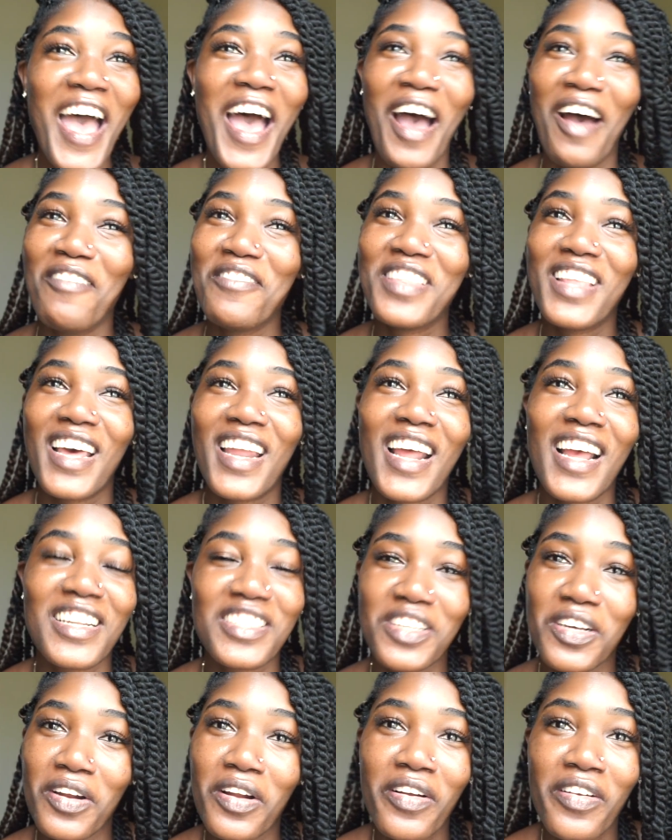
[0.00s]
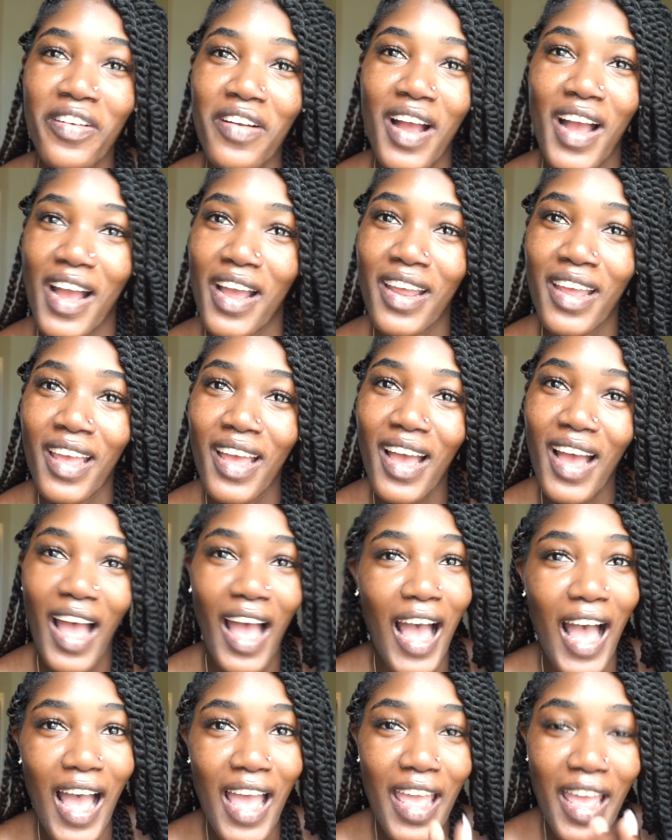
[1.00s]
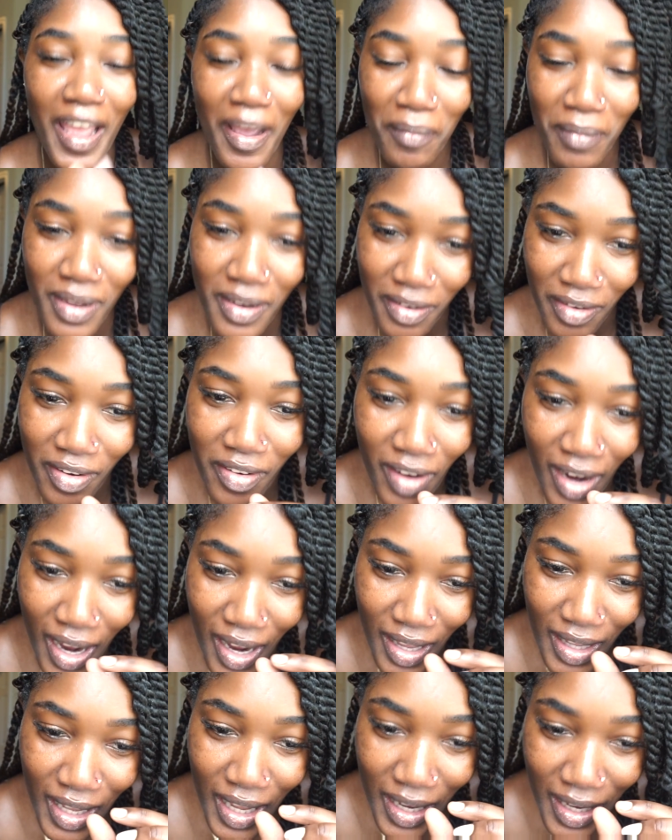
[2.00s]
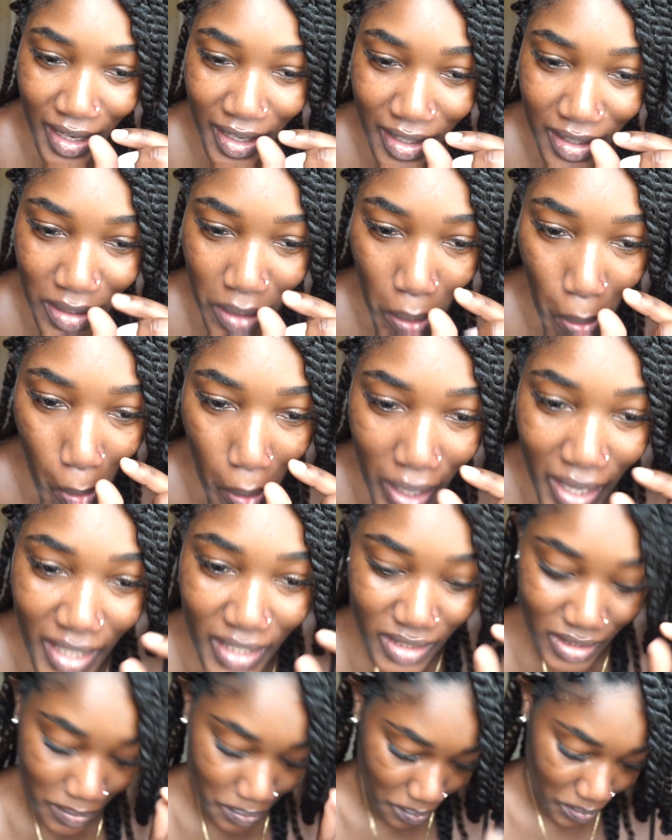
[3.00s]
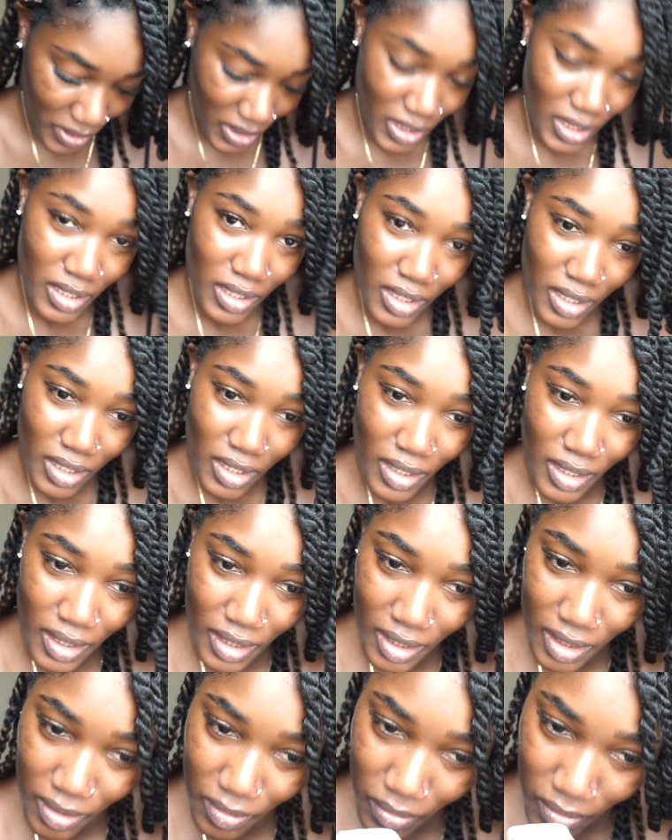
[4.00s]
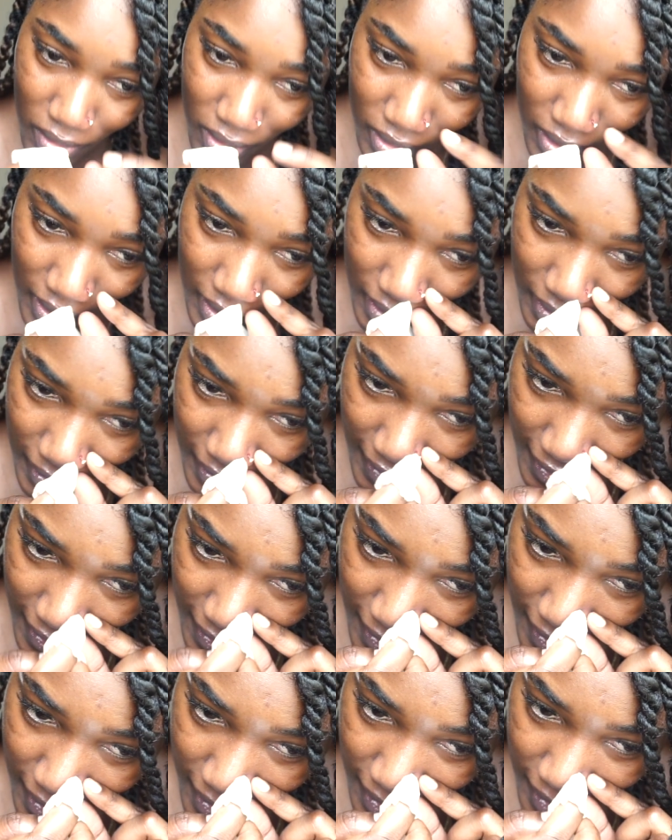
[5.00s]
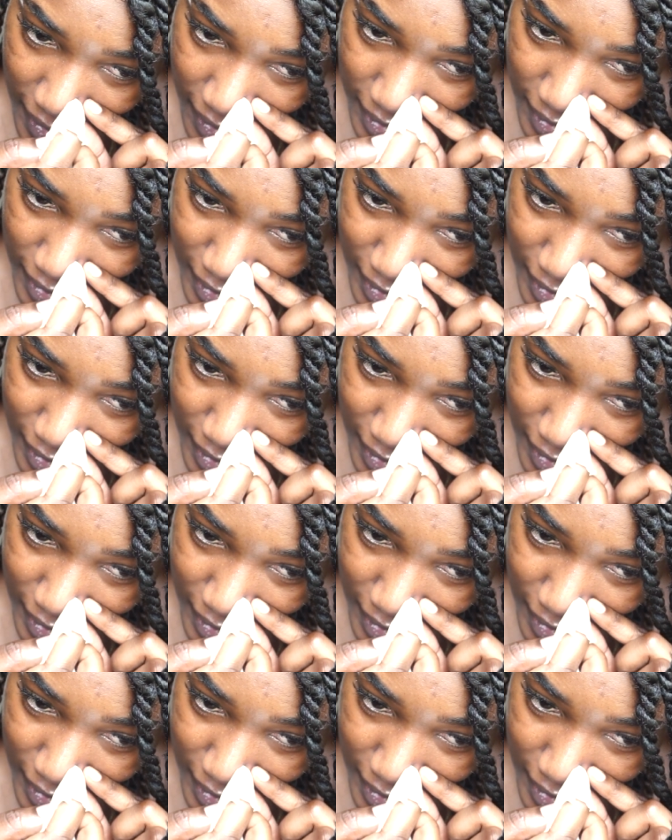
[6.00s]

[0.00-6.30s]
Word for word: I'm dead ass gonna cry. I am gonna cry. Like, it's bleeding and all that. I can't.